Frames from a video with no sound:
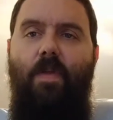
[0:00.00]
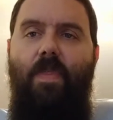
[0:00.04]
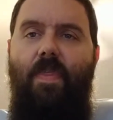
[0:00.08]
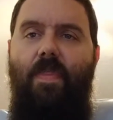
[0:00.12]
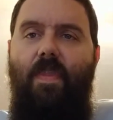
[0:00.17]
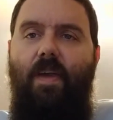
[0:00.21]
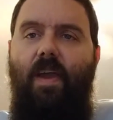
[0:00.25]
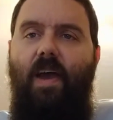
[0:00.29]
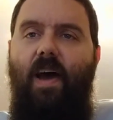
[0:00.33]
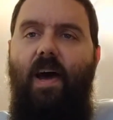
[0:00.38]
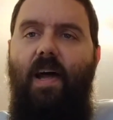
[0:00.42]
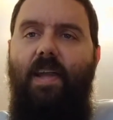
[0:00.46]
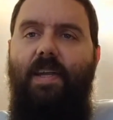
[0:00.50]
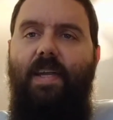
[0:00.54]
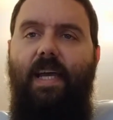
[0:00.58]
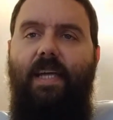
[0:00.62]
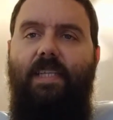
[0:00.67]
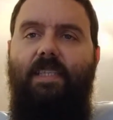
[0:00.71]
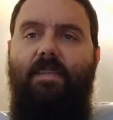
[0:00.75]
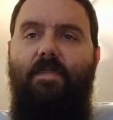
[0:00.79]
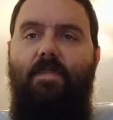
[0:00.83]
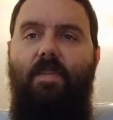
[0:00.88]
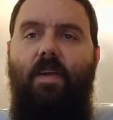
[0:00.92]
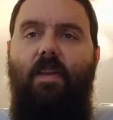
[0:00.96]
within the
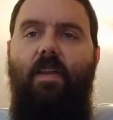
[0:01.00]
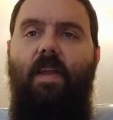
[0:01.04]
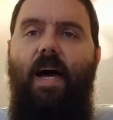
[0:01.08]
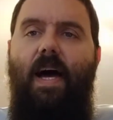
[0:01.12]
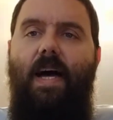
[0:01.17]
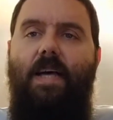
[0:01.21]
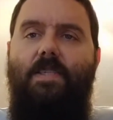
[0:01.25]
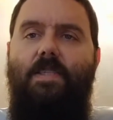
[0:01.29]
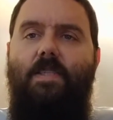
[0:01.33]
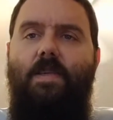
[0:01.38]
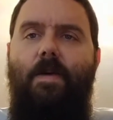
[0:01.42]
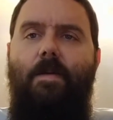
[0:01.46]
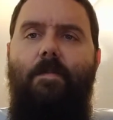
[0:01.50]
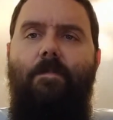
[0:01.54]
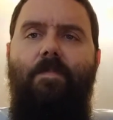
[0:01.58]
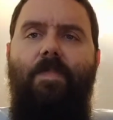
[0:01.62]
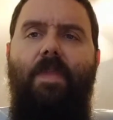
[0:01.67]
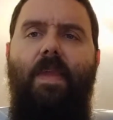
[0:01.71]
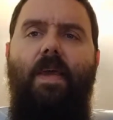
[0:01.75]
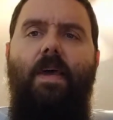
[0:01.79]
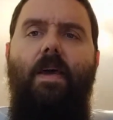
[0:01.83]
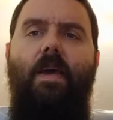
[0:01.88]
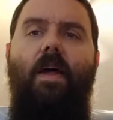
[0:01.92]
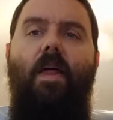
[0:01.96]
context of the class.
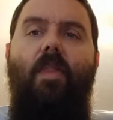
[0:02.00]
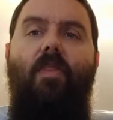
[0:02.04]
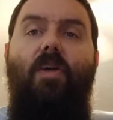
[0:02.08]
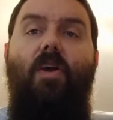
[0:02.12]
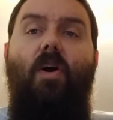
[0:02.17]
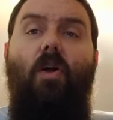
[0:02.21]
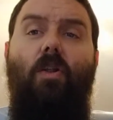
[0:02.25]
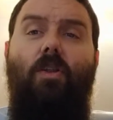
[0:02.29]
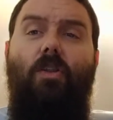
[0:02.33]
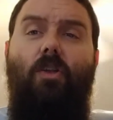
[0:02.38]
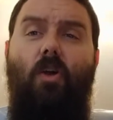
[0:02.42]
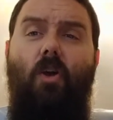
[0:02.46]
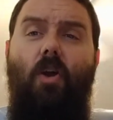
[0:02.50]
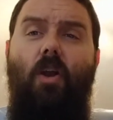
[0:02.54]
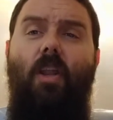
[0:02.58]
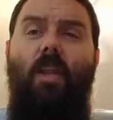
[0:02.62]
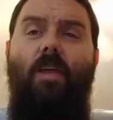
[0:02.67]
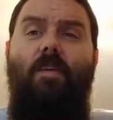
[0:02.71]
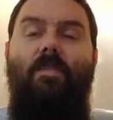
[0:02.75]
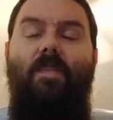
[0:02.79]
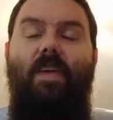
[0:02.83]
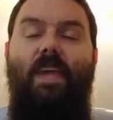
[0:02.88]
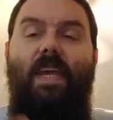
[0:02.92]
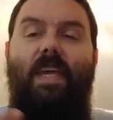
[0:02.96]
The
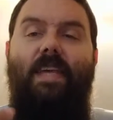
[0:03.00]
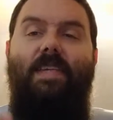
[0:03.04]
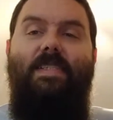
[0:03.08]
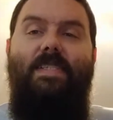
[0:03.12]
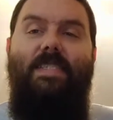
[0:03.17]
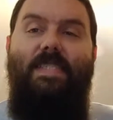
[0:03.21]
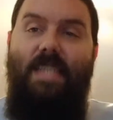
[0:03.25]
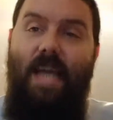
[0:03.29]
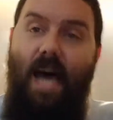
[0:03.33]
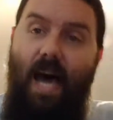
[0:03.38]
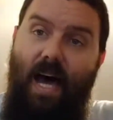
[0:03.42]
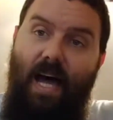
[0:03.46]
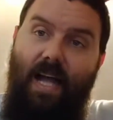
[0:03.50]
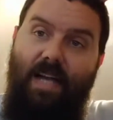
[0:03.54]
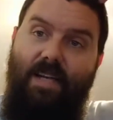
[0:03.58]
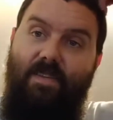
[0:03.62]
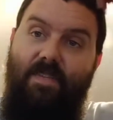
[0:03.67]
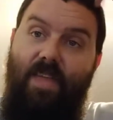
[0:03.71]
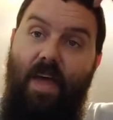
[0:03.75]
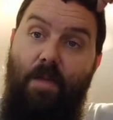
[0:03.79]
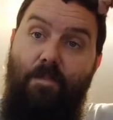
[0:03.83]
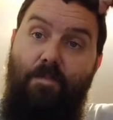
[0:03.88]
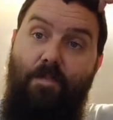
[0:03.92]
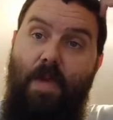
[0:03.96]
alternative is
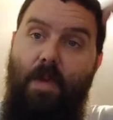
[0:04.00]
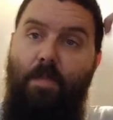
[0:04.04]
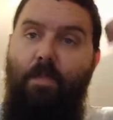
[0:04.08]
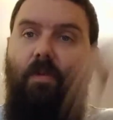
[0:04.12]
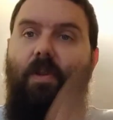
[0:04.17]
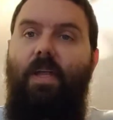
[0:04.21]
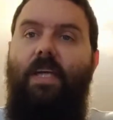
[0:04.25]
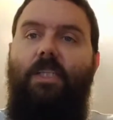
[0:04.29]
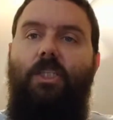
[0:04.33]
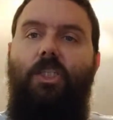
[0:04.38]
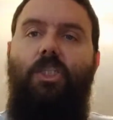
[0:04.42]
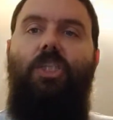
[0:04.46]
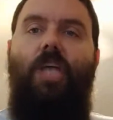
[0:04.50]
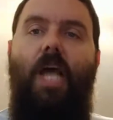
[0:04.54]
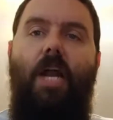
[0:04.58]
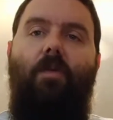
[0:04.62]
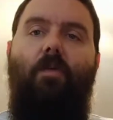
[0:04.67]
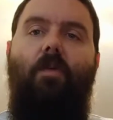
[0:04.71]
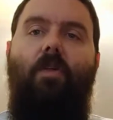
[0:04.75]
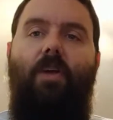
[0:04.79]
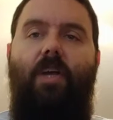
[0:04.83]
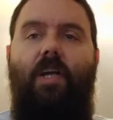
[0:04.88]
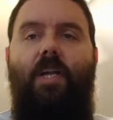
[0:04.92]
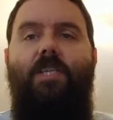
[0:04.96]
not that people in
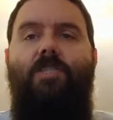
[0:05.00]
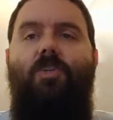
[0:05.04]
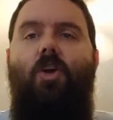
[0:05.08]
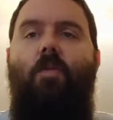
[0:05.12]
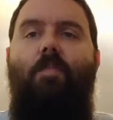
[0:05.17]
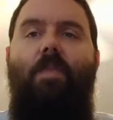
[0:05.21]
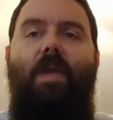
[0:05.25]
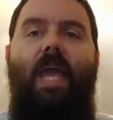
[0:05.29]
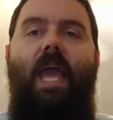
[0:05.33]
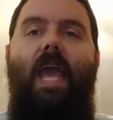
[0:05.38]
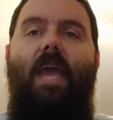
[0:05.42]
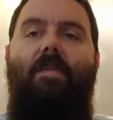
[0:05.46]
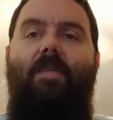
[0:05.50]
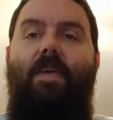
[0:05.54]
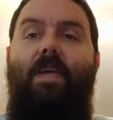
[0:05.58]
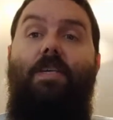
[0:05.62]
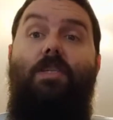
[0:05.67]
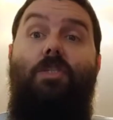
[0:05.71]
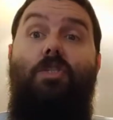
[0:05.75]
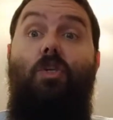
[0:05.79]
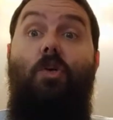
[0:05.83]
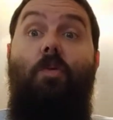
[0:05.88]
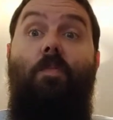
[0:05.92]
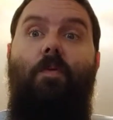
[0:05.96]
general are going to start
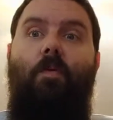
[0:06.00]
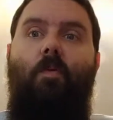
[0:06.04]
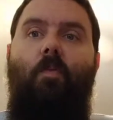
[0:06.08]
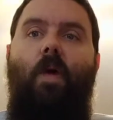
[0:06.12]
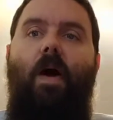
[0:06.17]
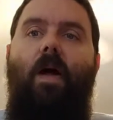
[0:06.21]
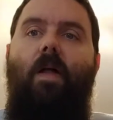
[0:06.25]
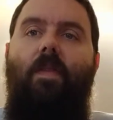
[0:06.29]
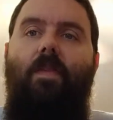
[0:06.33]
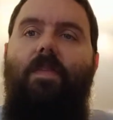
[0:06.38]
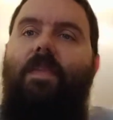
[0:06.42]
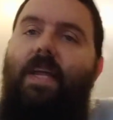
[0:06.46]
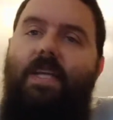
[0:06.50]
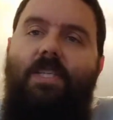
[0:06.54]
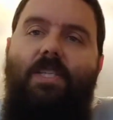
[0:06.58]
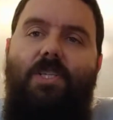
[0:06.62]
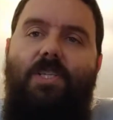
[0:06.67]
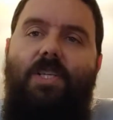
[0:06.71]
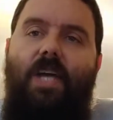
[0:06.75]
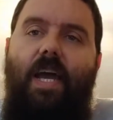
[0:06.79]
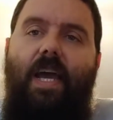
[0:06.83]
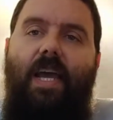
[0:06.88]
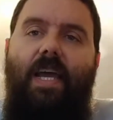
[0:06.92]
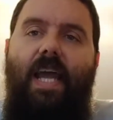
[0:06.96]
behaving super well. That's
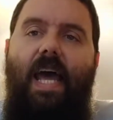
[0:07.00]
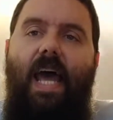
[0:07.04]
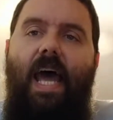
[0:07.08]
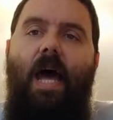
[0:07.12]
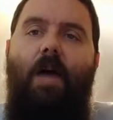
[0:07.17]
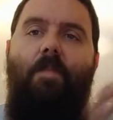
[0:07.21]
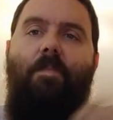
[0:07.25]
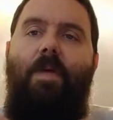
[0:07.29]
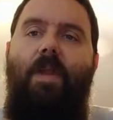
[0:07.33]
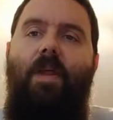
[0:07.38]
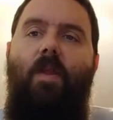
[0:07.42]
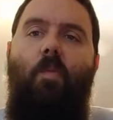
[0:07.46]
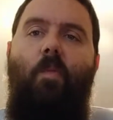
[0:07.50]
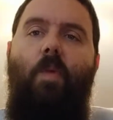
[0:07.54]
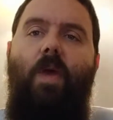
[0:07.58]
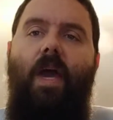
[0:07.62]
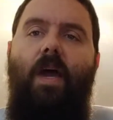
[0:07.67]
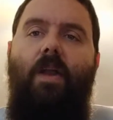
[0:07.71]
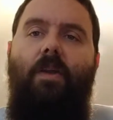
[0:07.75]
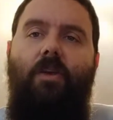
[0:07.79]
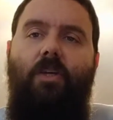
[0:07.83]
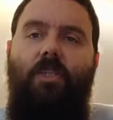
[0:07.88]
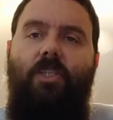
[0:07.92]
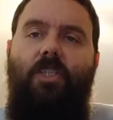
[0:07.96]
just not going to happen, and
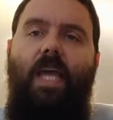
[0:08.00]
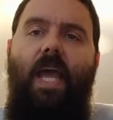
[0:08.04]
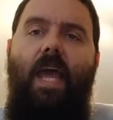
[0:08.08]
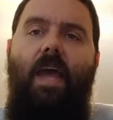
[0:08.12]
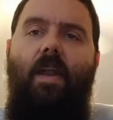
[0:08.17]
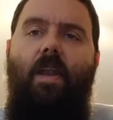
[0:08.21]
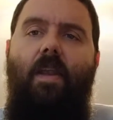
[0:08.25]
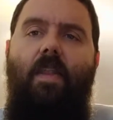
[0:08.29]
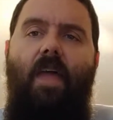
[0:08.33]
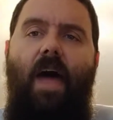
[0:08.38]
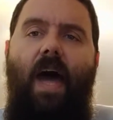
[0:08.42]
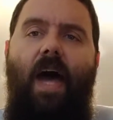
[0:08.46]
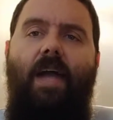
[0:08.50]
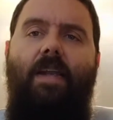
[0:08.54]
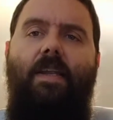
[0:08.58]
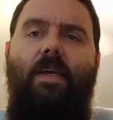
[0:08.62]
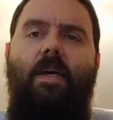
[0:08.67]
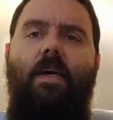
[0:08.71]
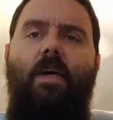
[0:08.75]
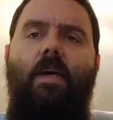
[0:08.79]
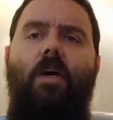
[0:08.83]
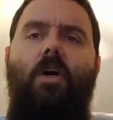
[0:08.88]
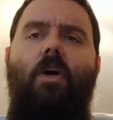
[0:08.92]
we understand that.